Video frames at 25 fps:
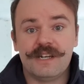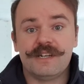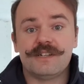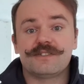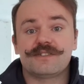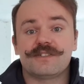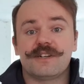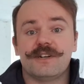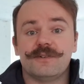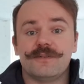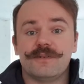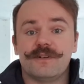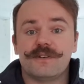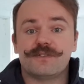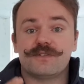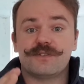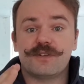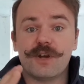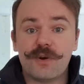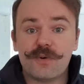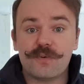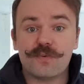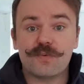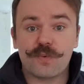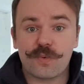So
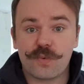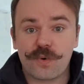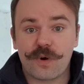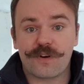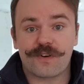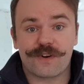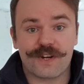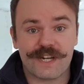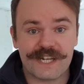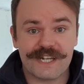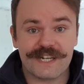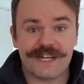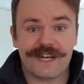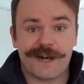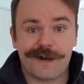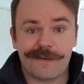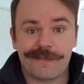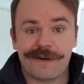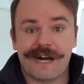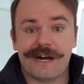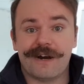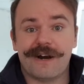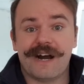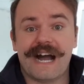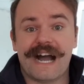don't worry
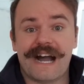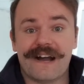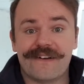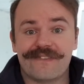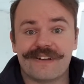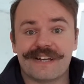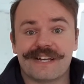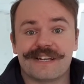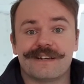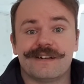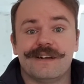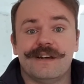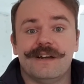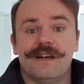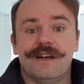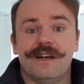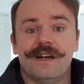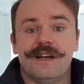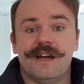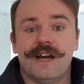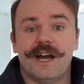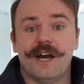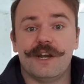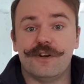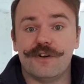about having
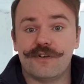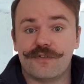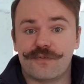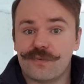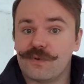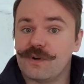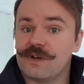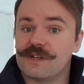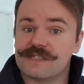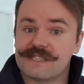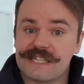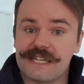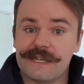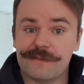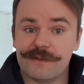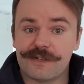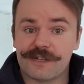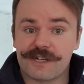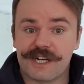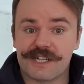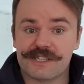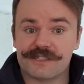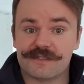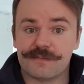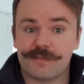enough work to keep your
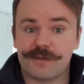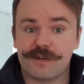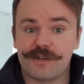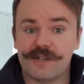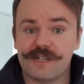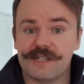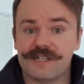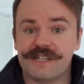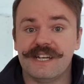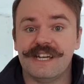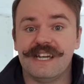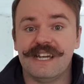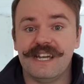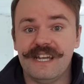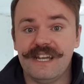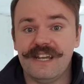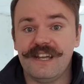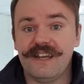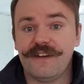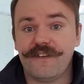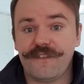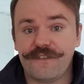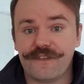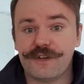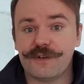guys employed.
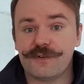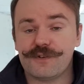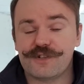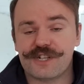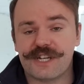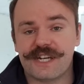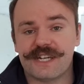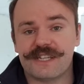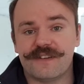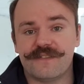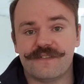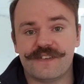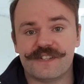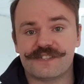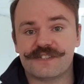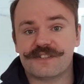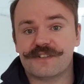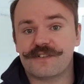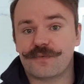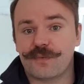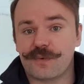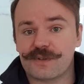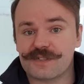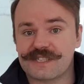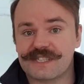If you share the vision
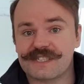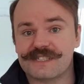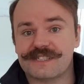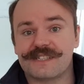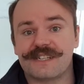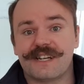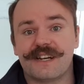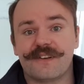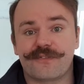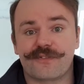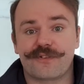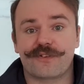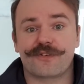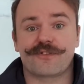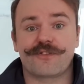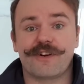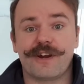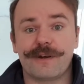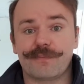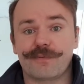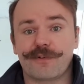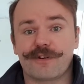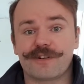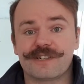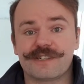of wanting to deliver a
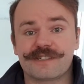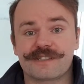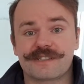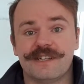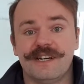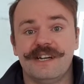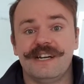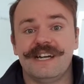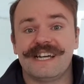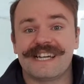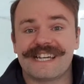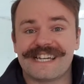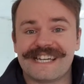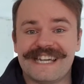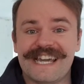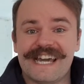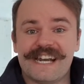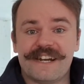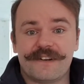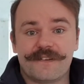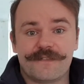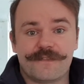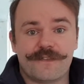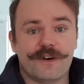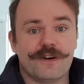great product,
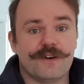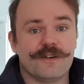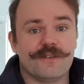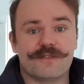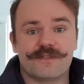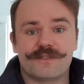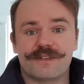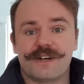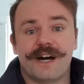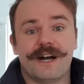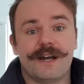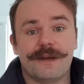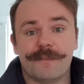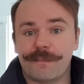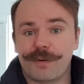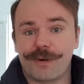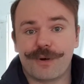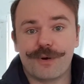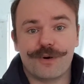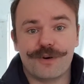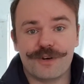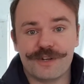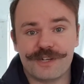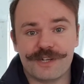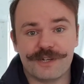get involved. I
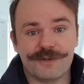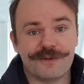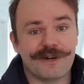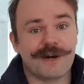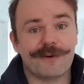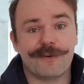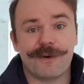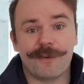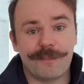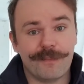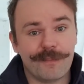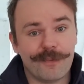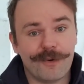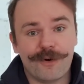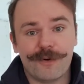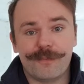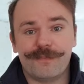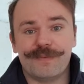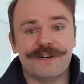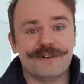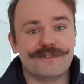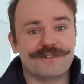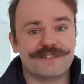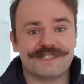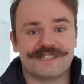implore you. I want more
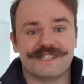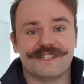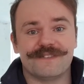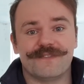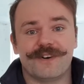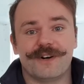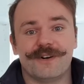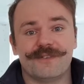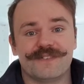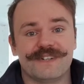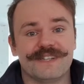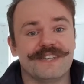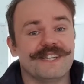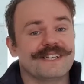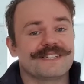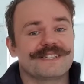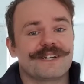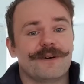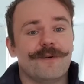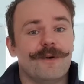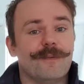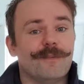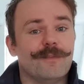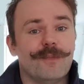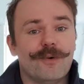builders involved in this. I
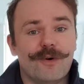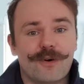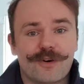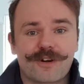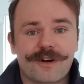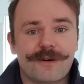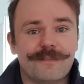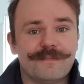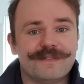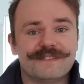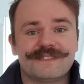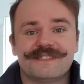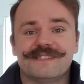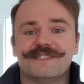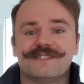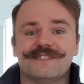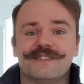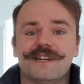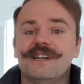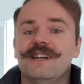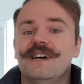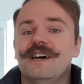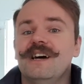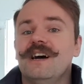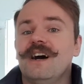want more
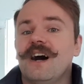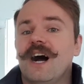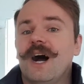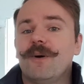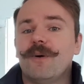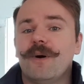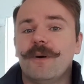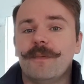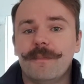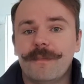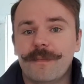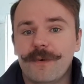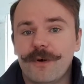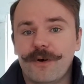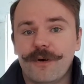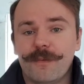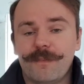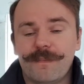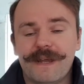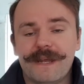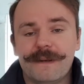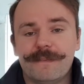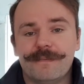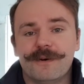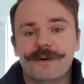competition. I want more
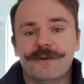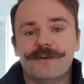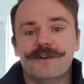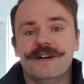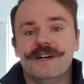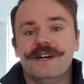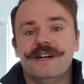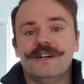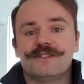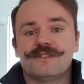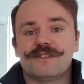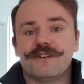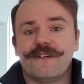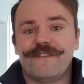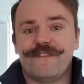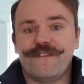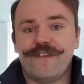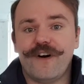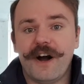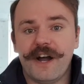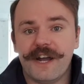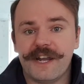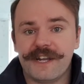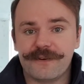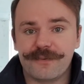people to
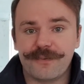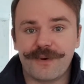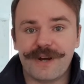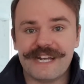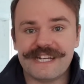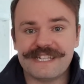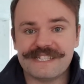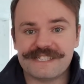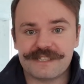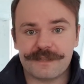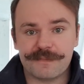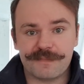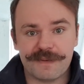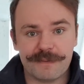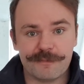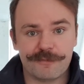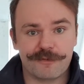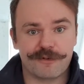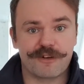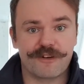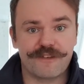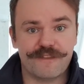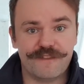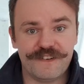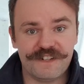find ways to be
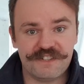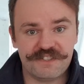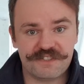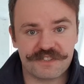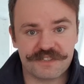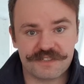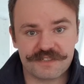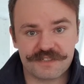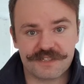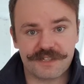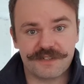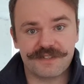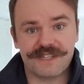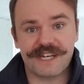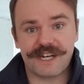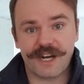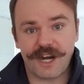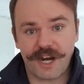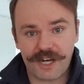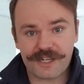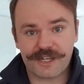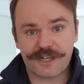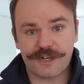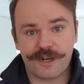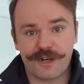more efficient so then
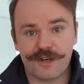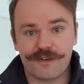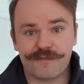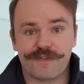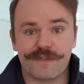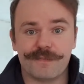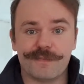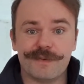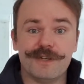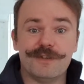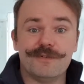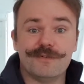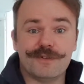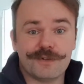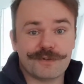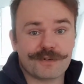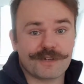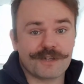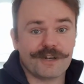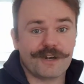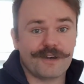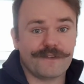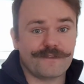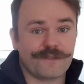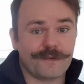I can learn from you, you
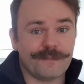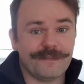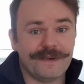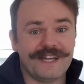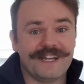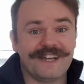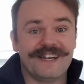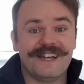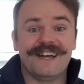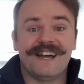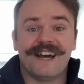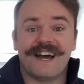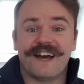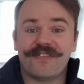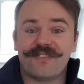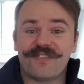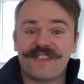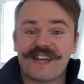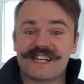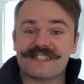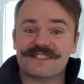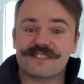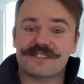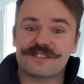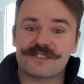can learn from me, and
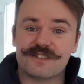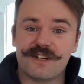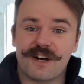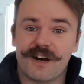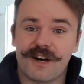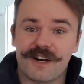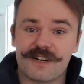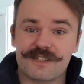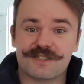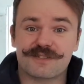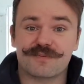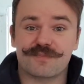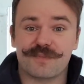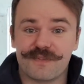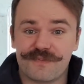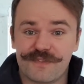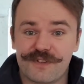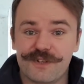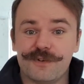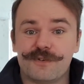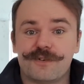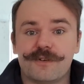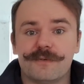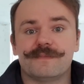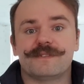that starts with
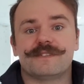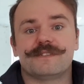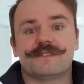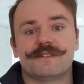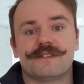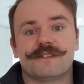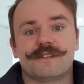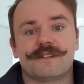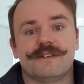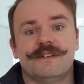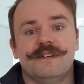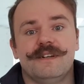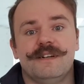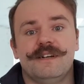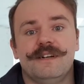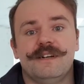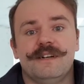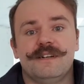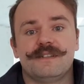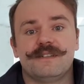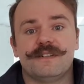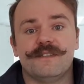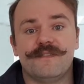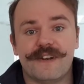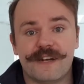you coming to the
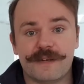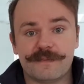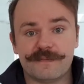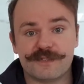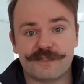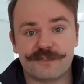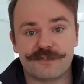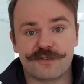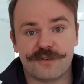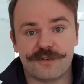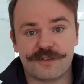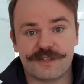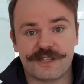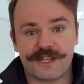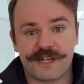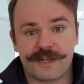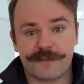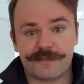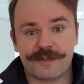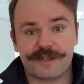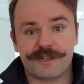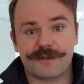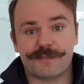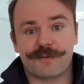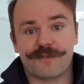development tour that I'm
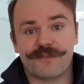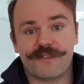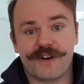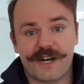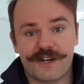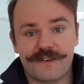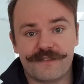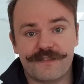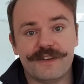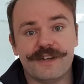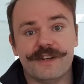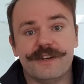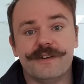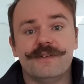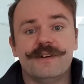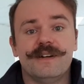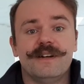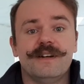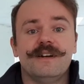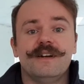going to provide for you.